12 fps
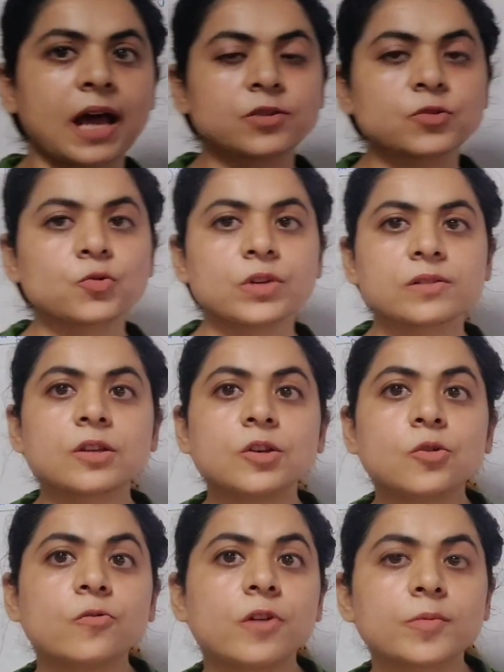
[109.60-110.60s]
But as soon as the
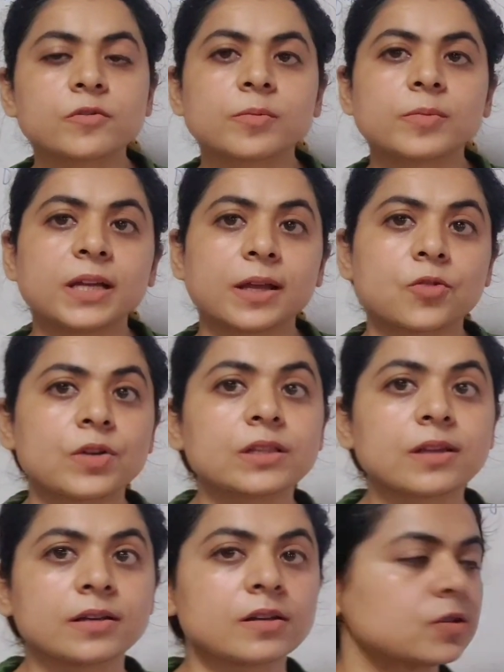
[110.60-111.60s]
new firms will be
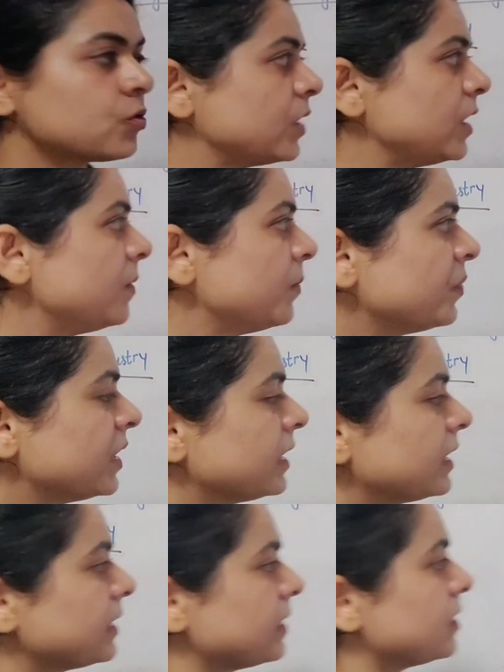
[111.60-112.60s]
entering the industry,
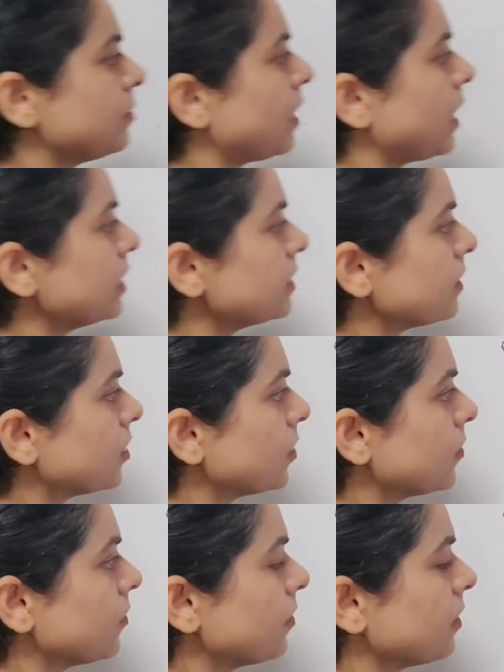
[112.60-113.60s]
this demand
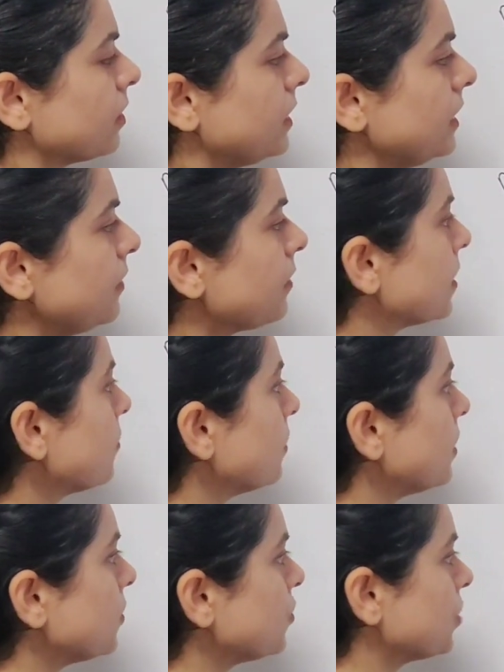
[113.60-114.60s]
curve
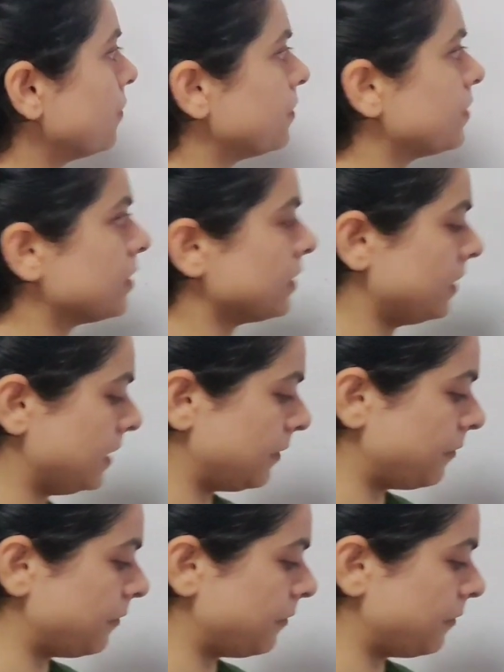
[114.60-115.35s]
D1 will shift